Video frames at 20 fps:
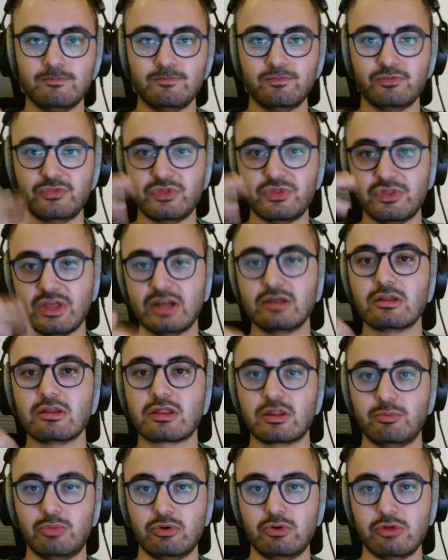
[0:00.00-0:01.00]
That is
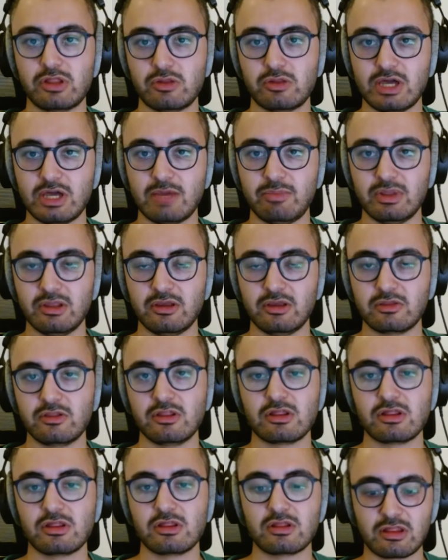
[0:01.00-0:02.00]
supposed to happen like
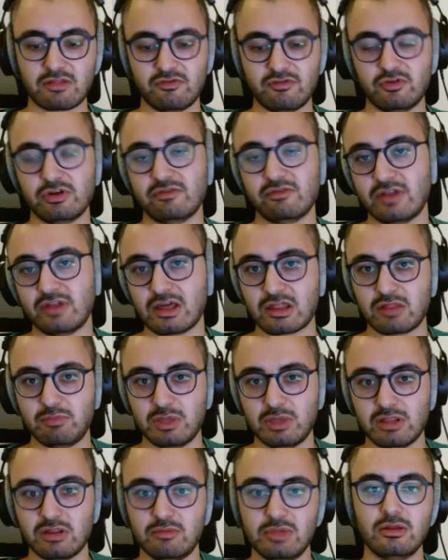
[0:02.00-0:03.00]
this, that's for the Flex
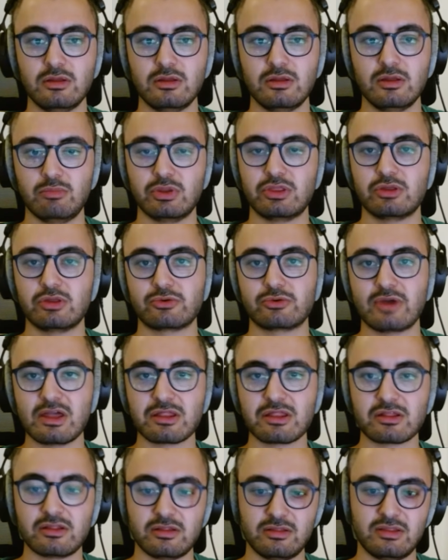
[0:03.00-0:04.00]
PCB, but the
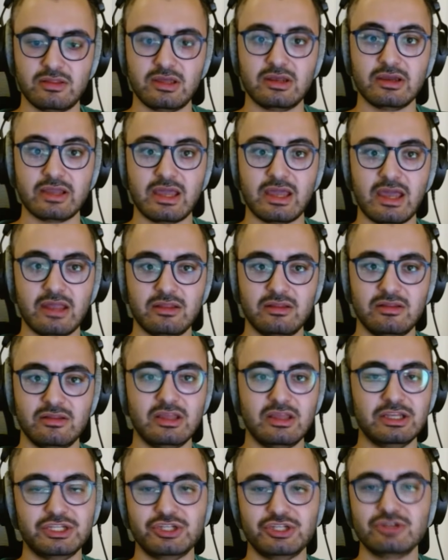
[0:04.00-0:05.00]
rest that I had, they
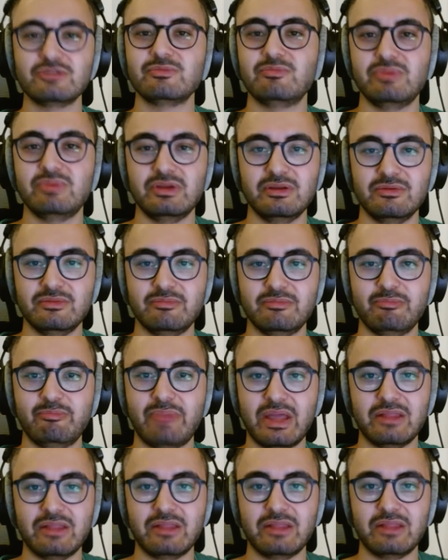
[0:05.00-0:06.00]
shouldn't be
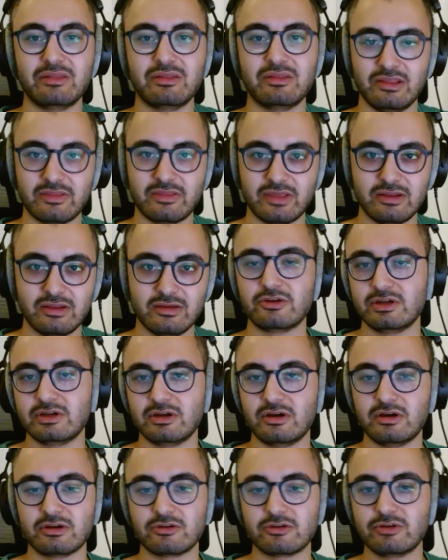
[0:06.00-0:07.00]
bent like that.
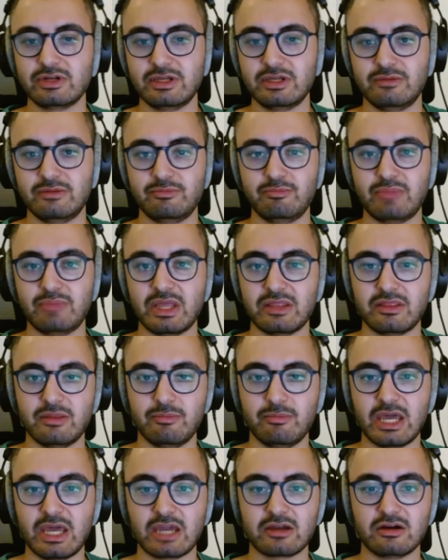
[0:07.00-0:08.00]
I already bent them
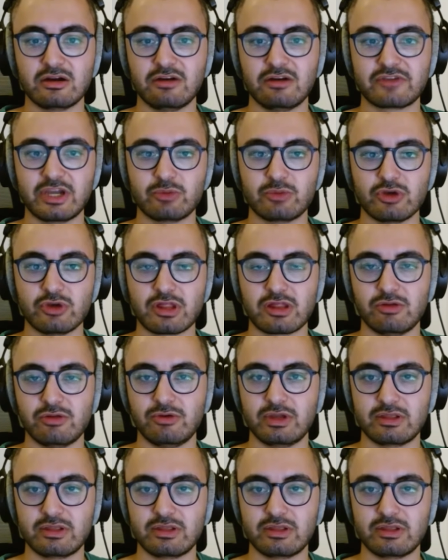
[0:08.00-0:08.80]
back off camera, so I